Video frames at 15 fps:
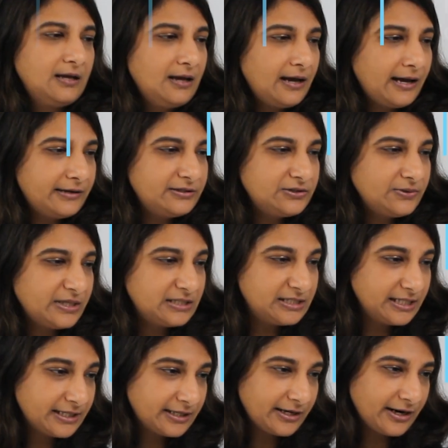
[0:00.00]
How do I
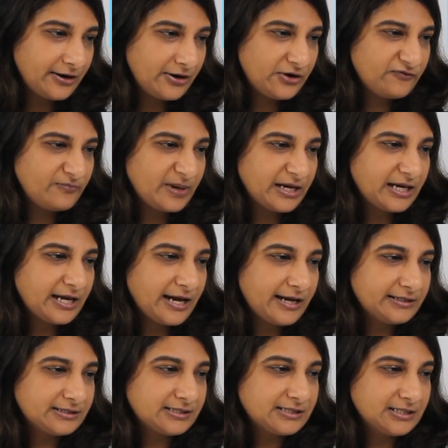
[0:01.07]
take care of my
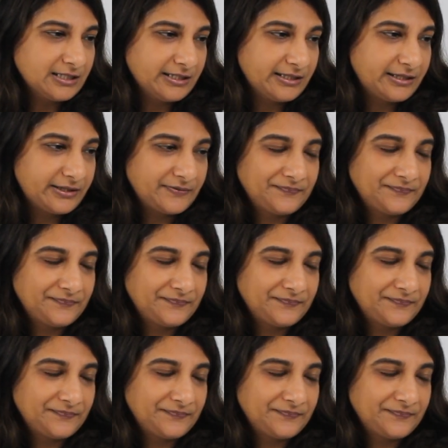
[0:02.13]
cat's teeth?